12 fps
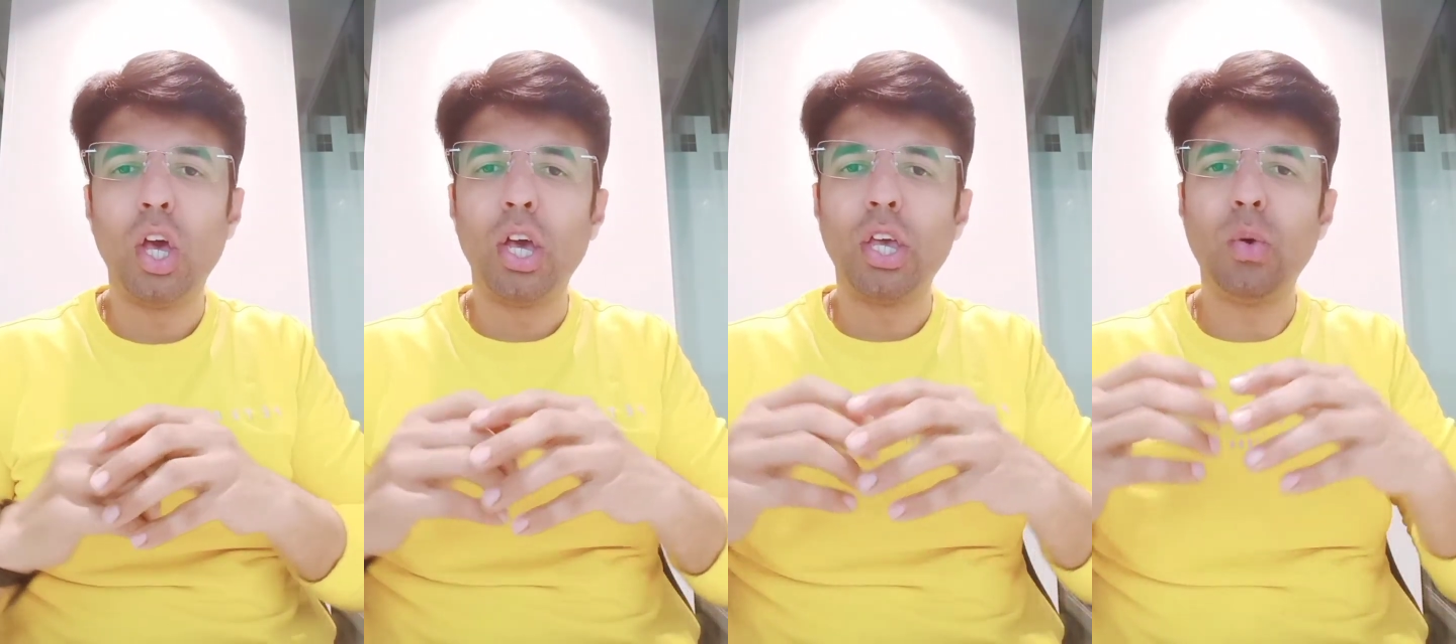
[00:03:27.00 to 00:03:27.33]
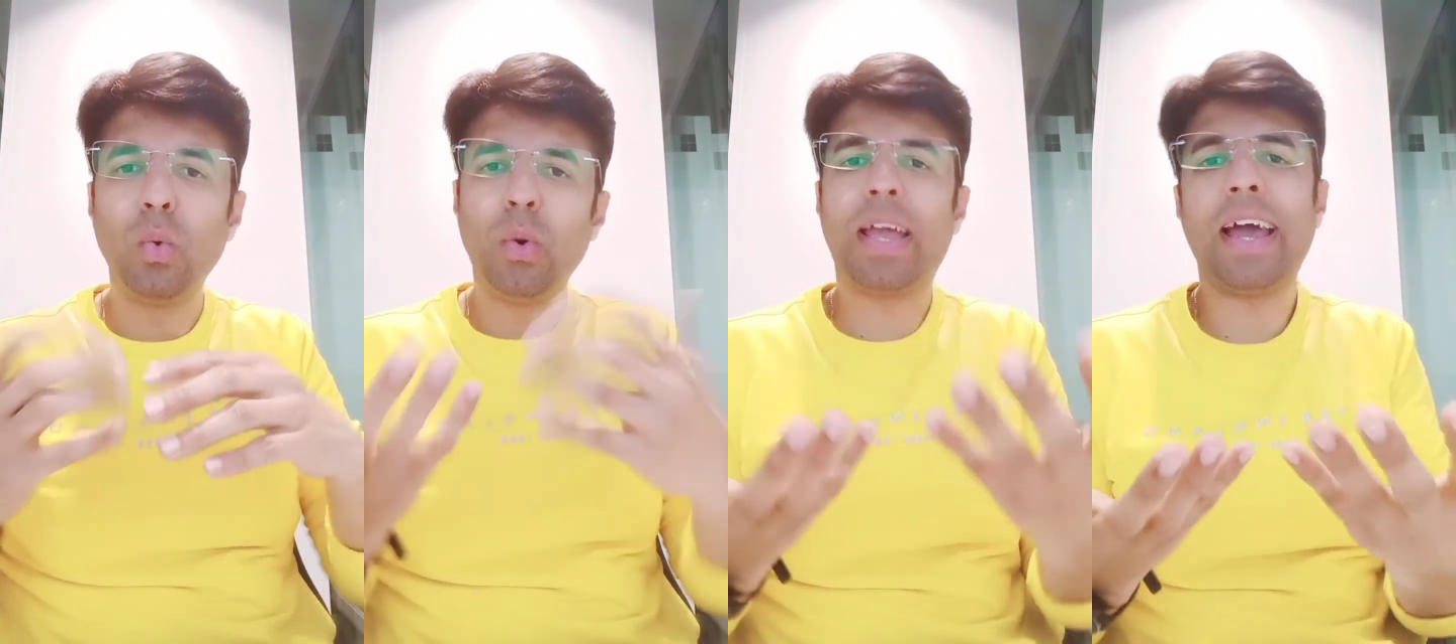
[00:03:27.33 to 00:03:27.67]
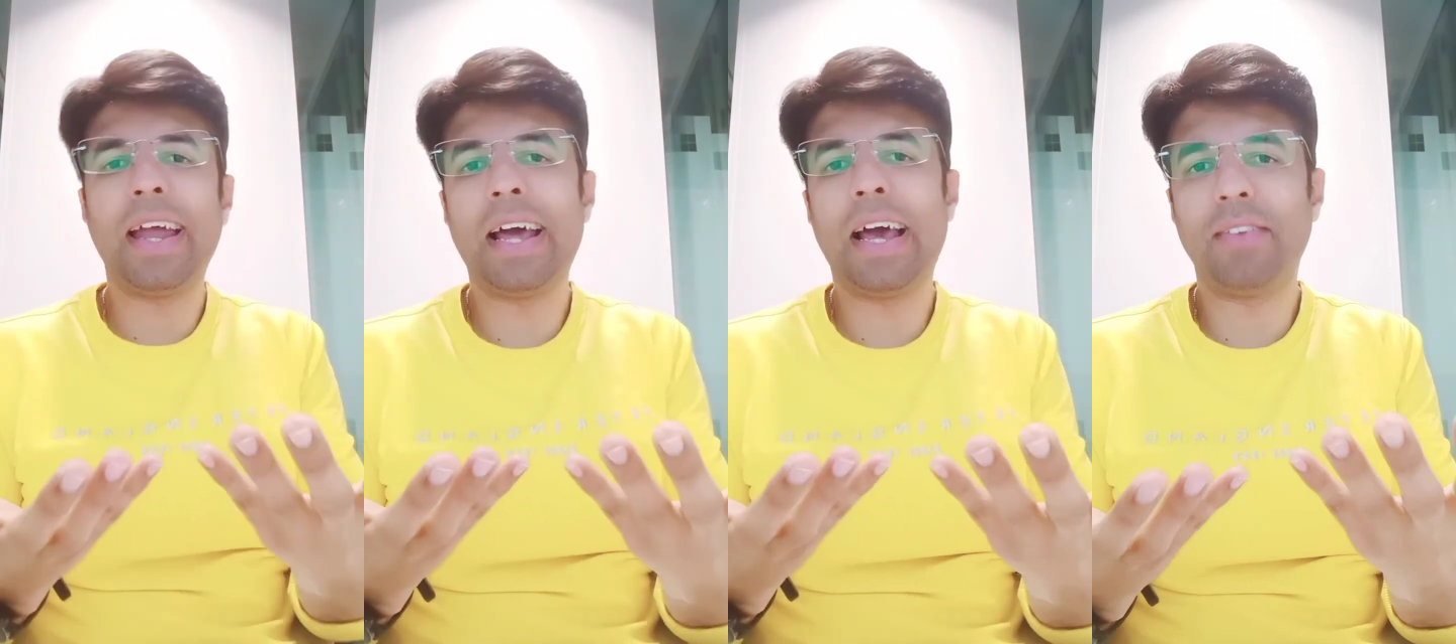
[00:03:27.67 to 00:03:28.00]
You
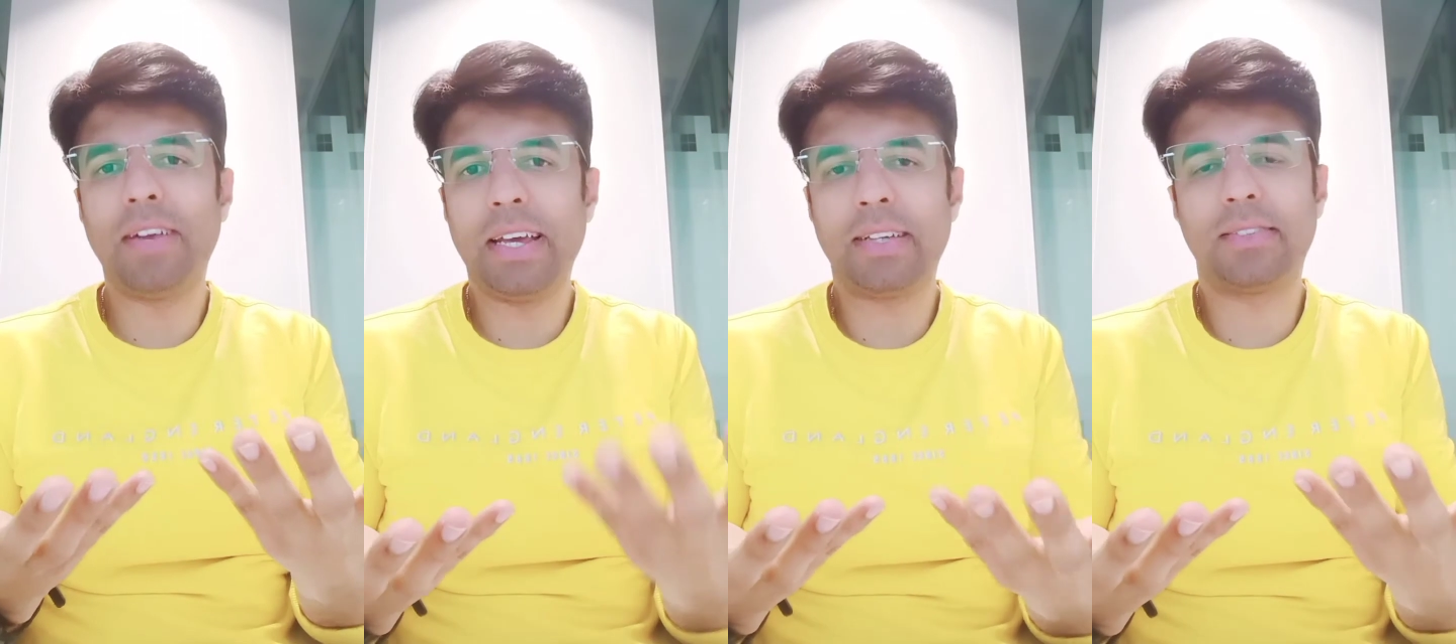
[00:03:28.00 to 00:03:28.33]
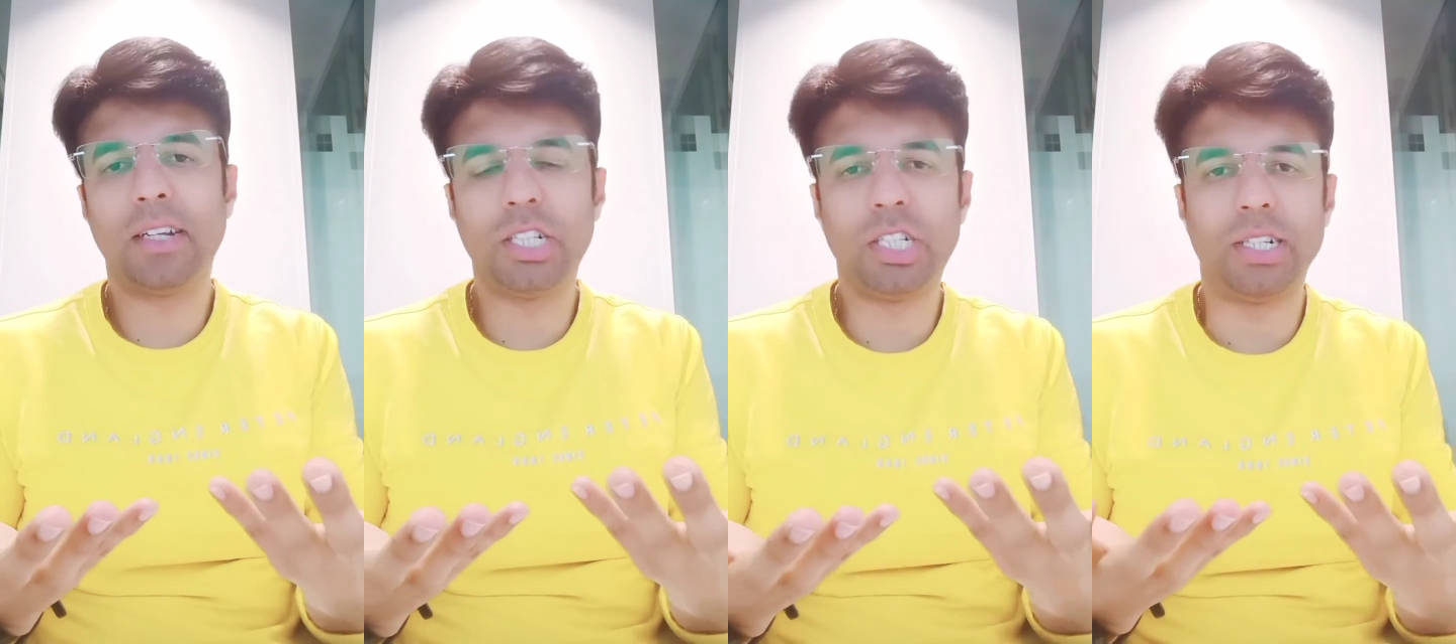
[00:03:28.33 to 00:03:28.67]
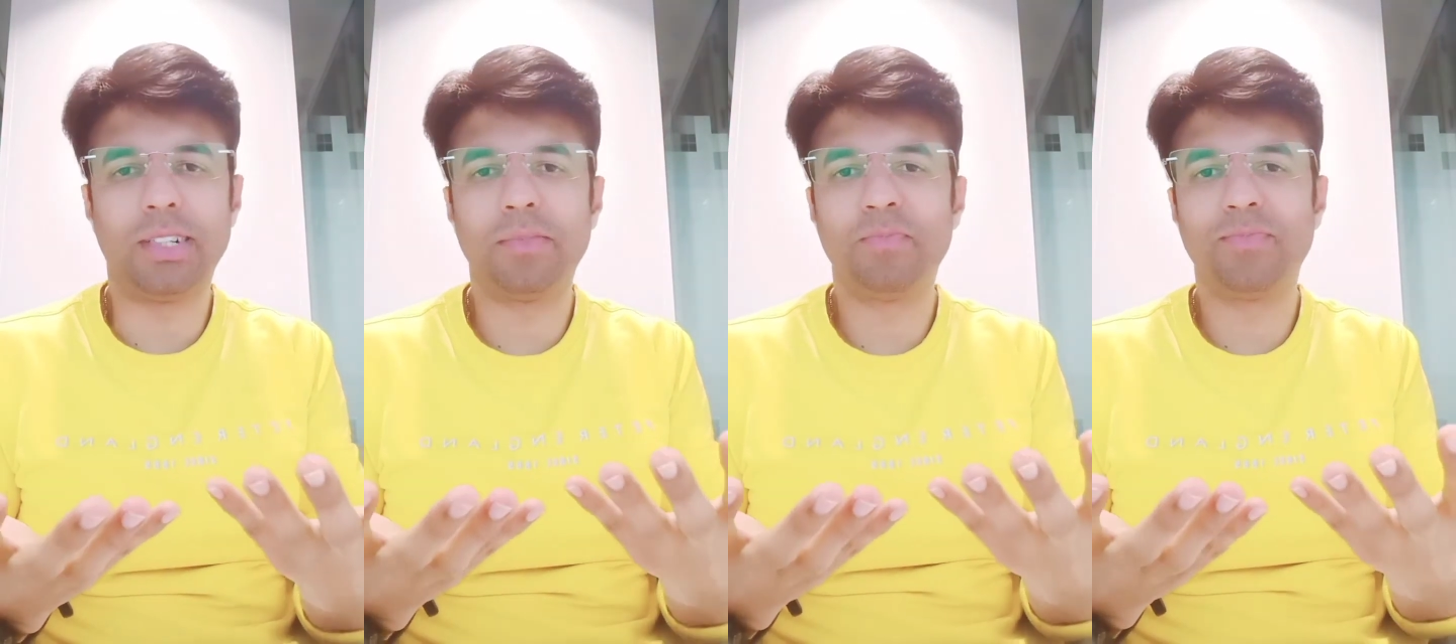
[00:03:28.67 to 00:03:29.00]
can have an Excel sheet.